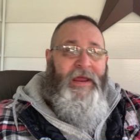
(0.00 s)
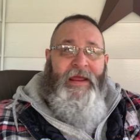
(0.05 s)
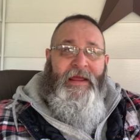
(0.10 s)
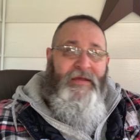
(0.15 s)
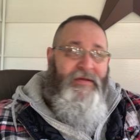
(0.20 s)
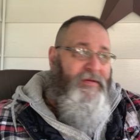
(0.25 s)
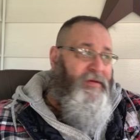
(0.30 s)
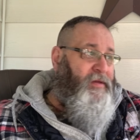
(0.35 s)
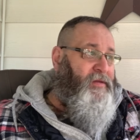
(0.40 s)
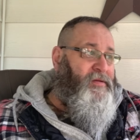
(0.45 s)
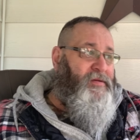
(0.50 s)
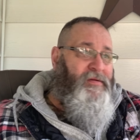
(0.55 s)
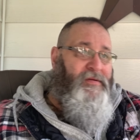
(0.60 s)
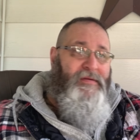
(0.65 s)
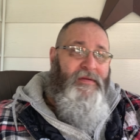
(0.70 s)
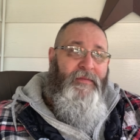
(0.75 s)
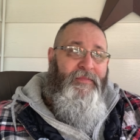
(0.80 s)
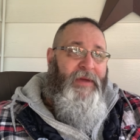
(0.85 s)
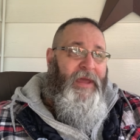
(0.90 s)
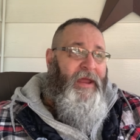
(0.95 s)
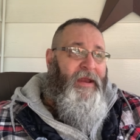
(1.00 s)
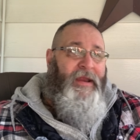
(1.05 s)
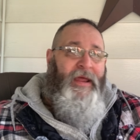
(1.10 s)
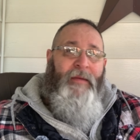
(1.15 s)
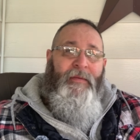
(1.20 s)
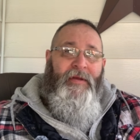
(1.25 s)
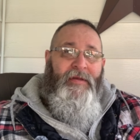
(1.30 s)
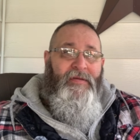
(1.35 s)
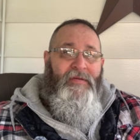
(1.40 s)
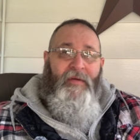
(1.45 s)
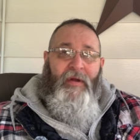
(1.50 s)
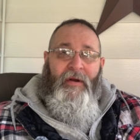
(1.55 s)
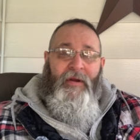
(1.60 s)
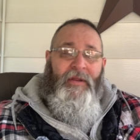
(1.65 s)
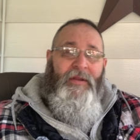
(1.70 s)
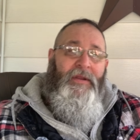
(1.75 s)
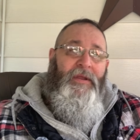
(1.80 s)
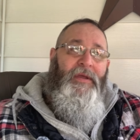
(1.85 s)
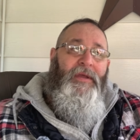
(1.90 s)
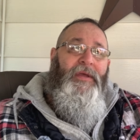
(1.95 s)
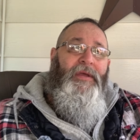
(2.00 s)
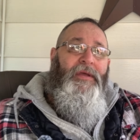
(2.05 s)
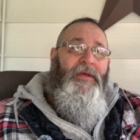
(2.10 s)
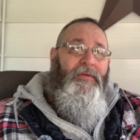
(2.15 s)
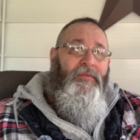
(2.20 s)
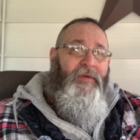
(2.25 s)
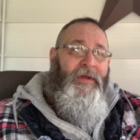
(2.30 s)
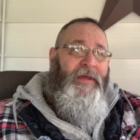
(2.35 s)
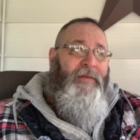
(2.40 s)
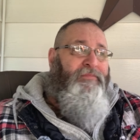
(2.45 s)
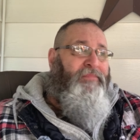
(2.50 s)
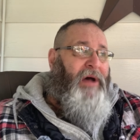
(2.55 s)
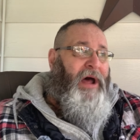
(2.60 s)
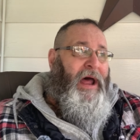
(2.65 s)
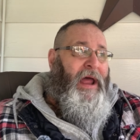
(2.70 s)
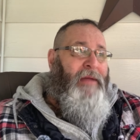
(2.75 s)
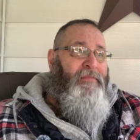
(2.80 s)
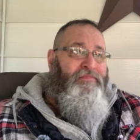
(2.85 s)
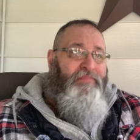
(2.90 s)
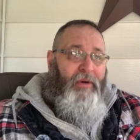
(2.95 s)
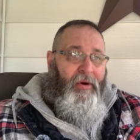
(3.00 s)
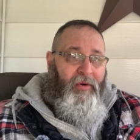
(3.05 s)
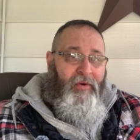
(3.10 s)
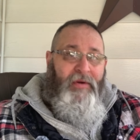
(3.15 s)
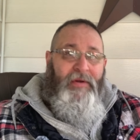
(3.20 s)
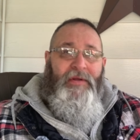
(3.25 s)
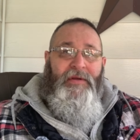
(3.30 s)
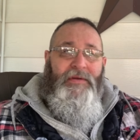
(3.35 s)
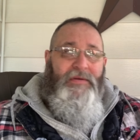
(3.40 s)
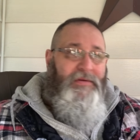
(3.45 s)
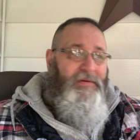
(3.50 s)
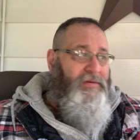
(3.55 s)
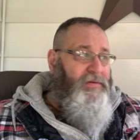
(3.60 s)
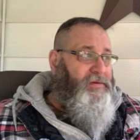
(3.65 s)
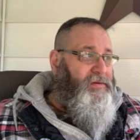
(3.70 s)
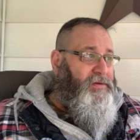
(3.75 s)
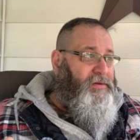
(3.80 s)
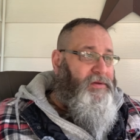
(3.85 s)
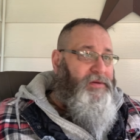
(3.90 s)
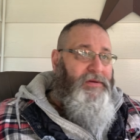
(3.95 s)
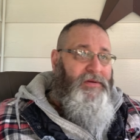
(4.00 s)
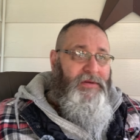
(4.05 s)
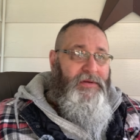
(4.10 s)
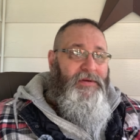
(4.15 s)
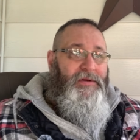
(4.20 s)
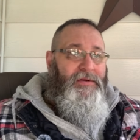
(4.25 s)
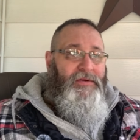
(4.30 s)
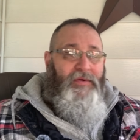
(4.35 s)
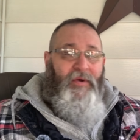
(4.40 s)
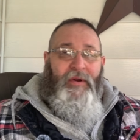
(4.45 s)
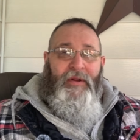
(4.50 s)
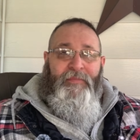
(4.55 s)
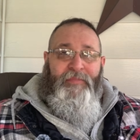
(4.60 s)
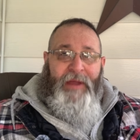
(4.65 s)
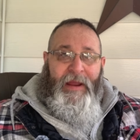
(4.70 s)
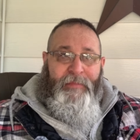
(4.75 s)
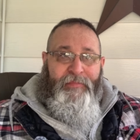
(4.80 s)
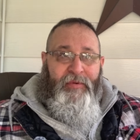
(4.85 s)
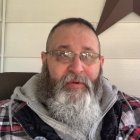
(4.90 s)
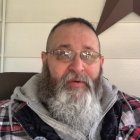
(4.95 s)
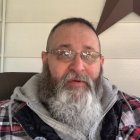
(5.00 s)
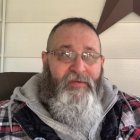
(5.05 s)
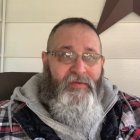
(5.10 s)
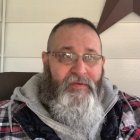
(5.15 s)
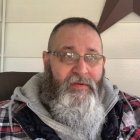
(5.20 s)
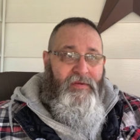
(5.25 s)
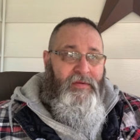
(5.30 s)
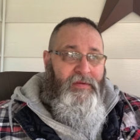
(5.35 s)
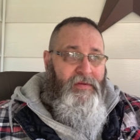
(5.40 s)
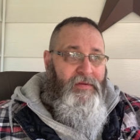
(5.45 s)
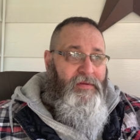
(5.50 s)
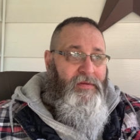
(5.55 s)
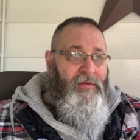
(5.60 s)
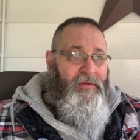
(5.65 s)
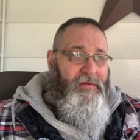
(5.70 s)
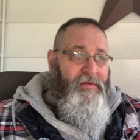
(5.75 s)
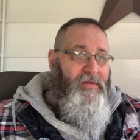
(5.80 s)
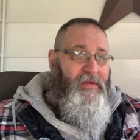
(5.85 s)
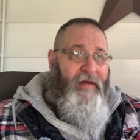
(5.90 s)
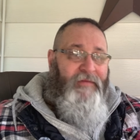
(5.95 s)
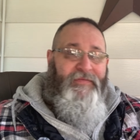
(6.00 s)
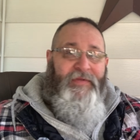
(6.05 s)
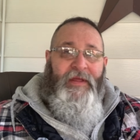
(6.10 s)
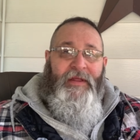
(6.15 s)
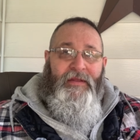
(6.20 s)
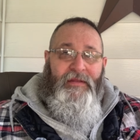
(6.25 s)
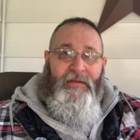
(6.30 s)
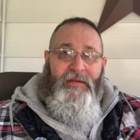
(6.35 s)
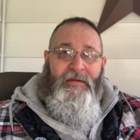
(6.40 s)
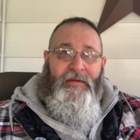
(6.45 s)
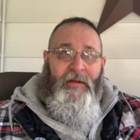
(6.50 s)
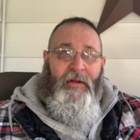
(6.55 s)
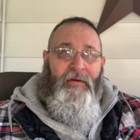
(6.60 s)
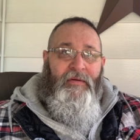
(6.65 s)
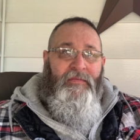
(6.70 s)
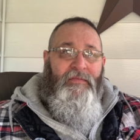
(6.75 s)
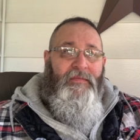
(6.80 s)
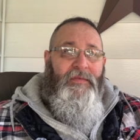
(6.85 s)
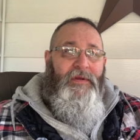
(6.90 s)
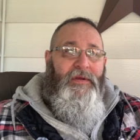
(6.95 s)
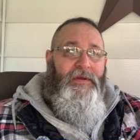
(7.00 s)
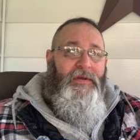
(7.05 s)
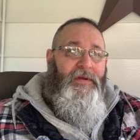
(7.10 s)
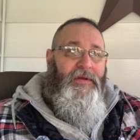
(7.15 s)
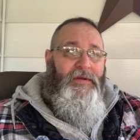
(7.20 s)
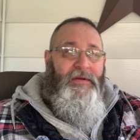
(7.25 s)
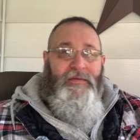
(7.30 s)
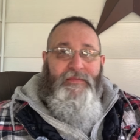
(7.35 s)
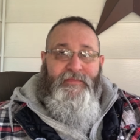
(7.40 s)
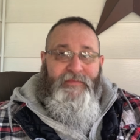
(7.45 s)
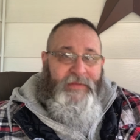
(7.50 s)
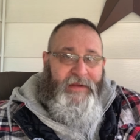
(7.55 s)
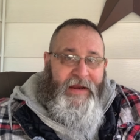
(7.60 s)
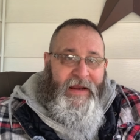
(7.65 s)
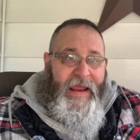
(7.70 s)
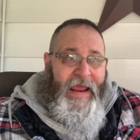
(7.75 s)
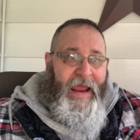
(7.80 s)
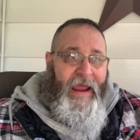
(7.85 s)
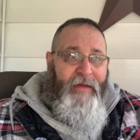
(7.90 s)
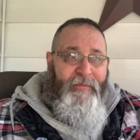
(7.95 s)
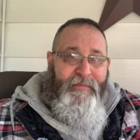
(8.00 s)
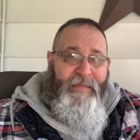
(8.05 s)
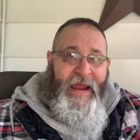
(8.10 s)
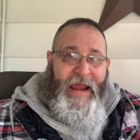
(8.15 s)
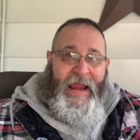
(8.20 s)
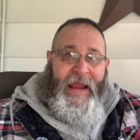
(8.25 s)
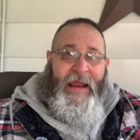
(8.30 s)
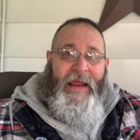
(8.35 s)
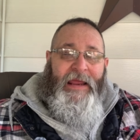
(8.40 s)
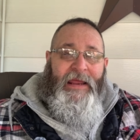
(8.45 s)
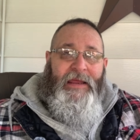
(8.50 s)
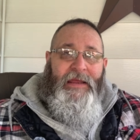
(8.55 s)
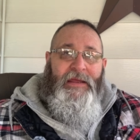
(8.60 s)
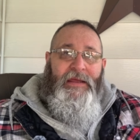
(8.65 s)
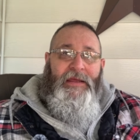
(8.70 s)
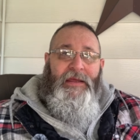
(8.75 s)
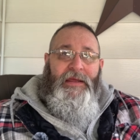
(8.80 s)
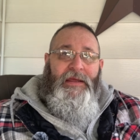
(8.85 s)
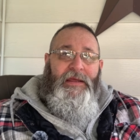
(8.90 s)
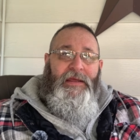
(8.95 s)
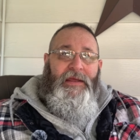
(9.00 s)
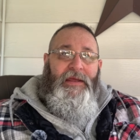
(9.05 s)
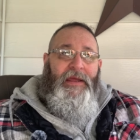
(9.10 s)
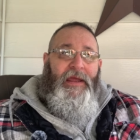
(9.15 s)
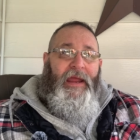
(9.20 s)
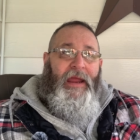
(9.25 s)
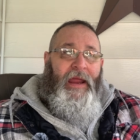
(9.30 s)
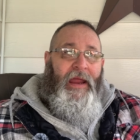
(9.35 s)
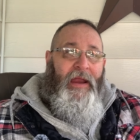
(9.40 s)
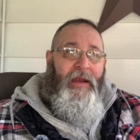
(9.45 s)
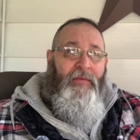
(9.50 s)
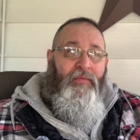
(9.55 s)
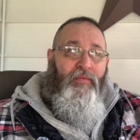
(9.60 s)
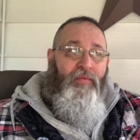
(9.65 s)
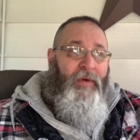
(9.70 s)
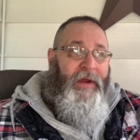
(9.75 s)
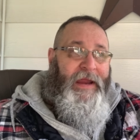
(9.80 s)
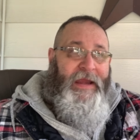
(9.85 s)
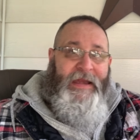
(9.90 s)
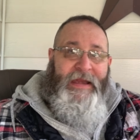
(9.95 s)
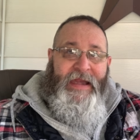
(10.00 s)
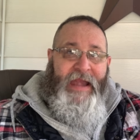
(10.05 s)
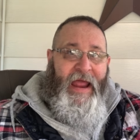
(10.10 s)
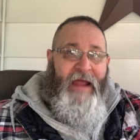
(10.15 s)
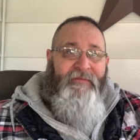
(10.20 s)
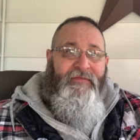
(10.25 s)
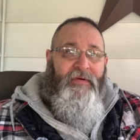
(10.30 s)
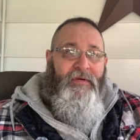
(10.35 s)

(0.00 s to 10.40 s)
since the pandemic started, we buy bulk toilet papers and stuff that I can't make, and we could